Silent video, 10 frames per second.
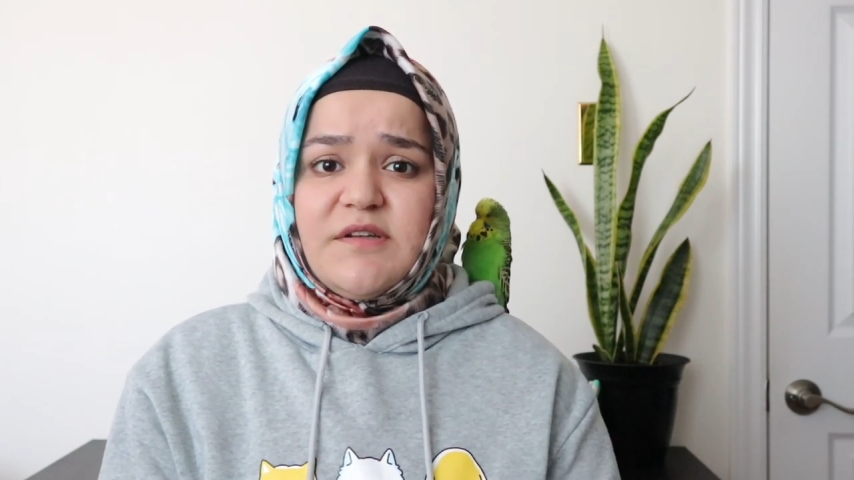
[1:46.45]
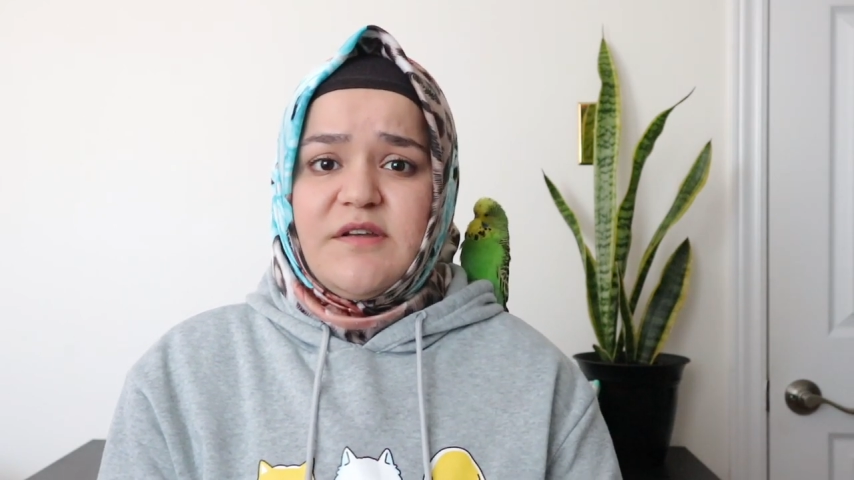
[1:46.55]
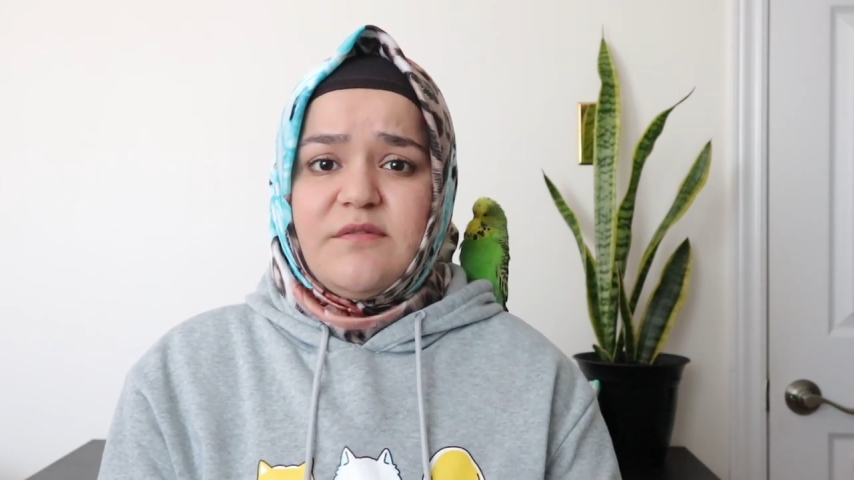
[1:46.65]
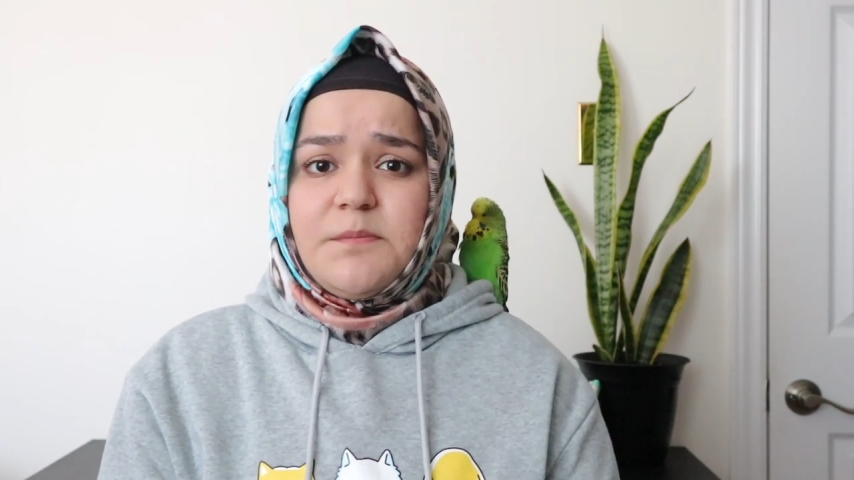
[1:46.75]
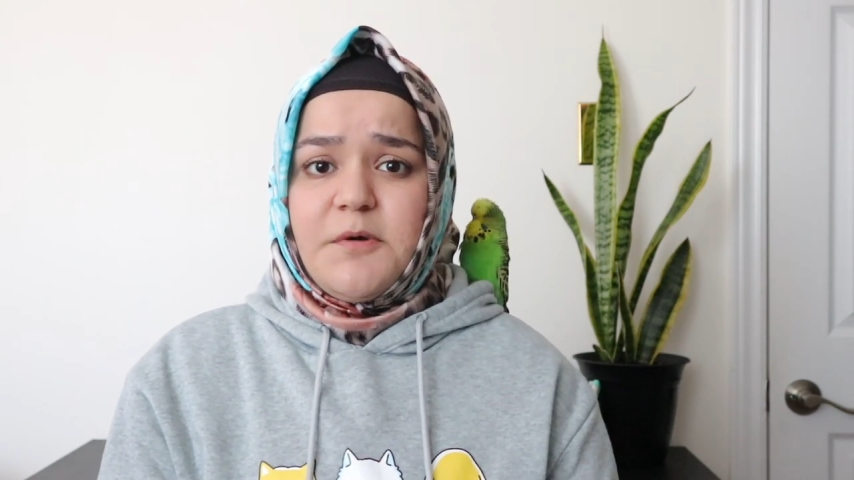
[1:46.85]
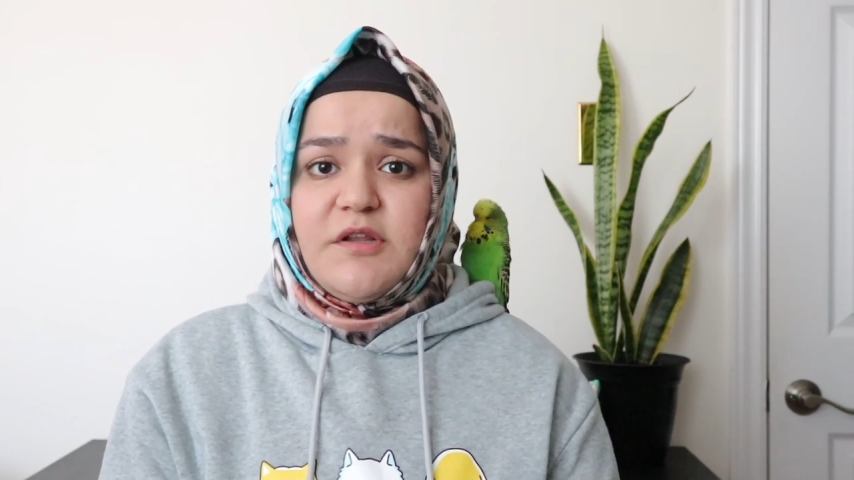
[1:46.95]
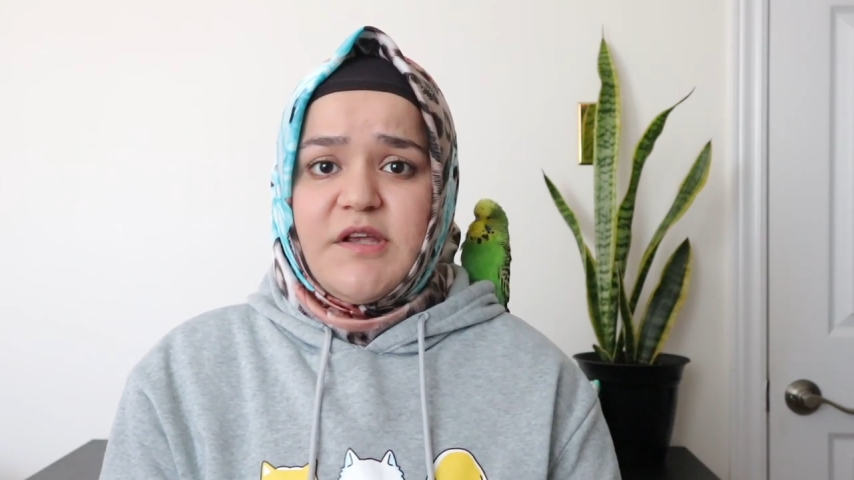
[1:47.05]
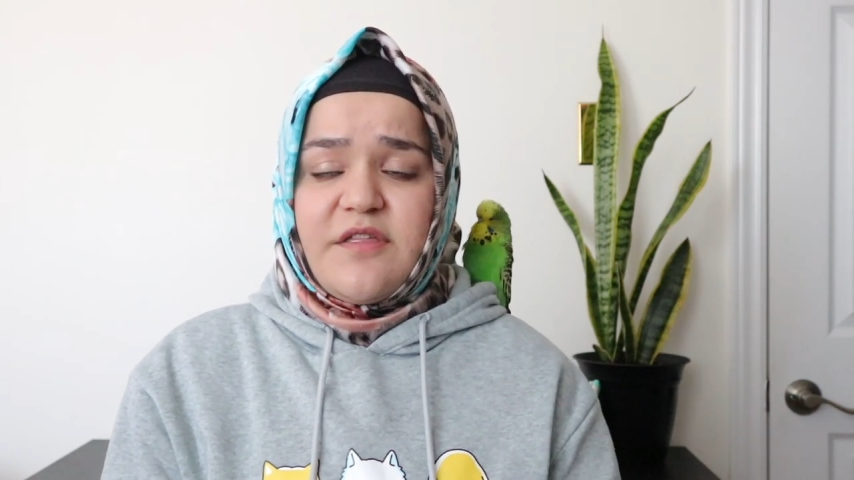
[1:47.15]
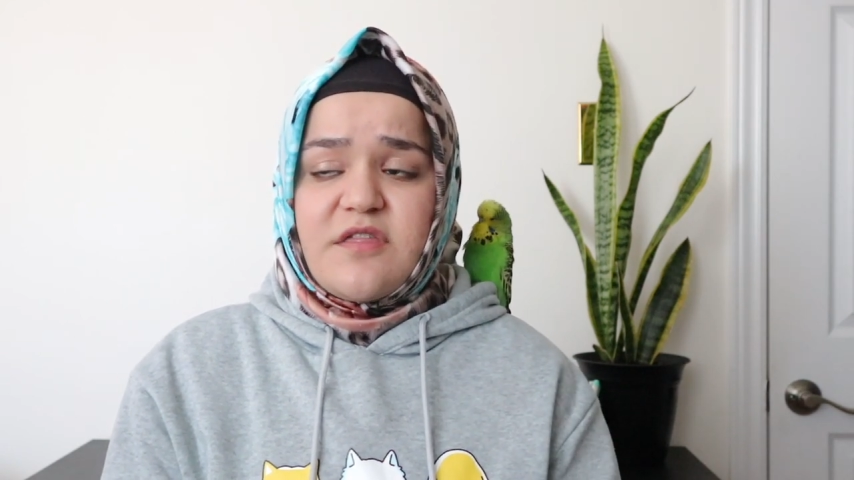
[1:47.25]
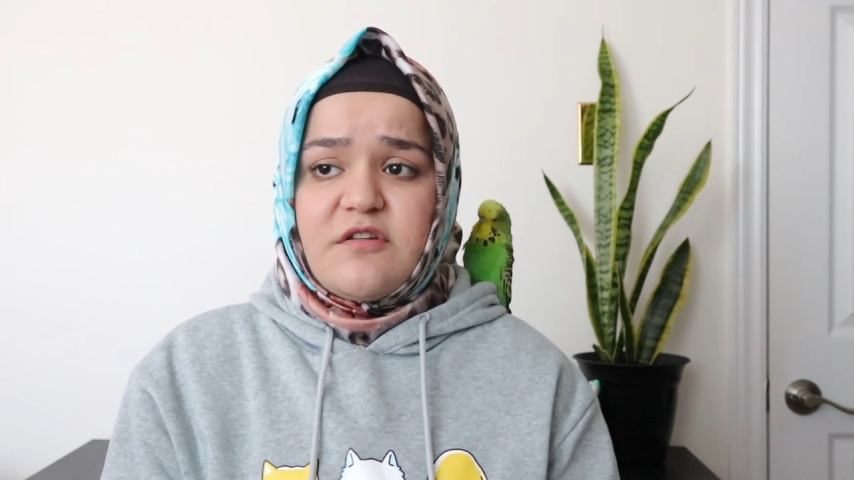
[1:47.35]
even
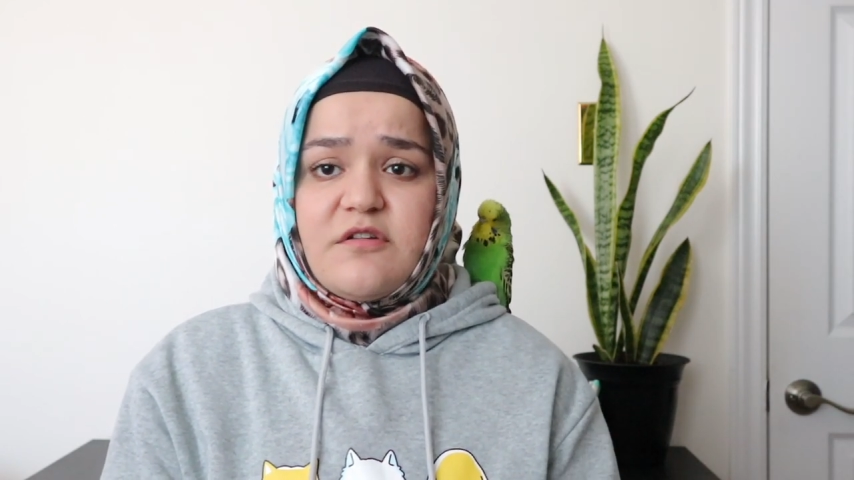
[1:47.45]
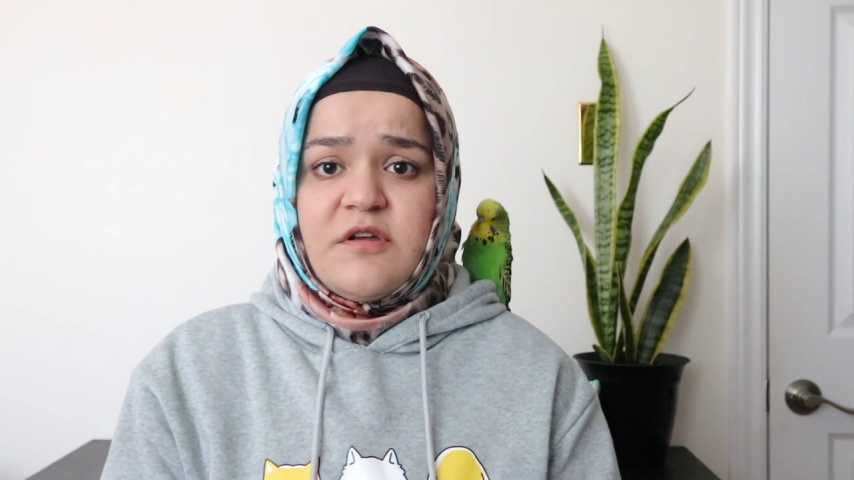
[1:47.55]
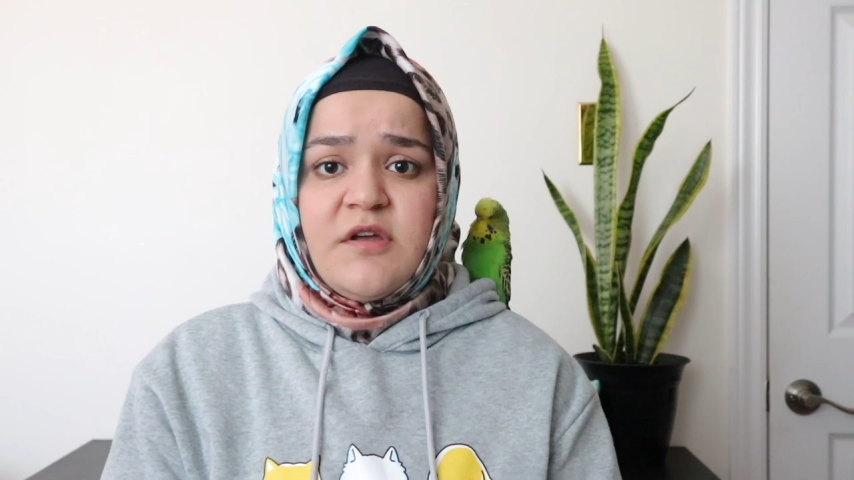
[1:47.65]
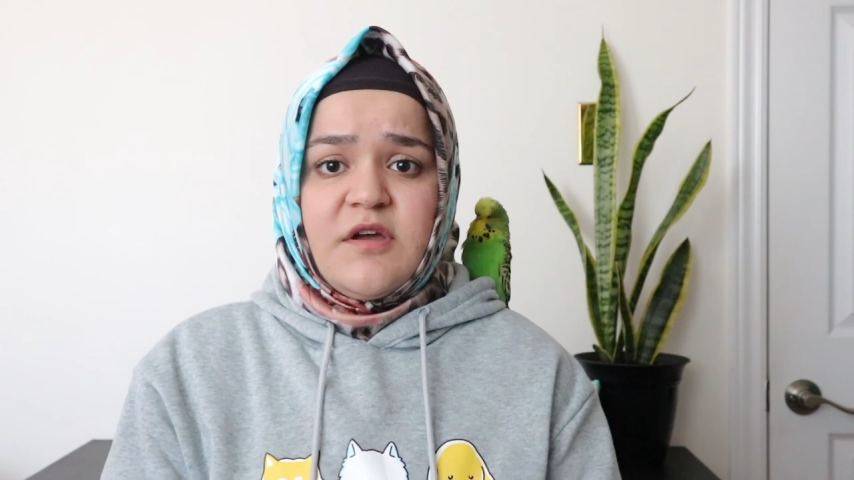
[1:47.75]
polyester.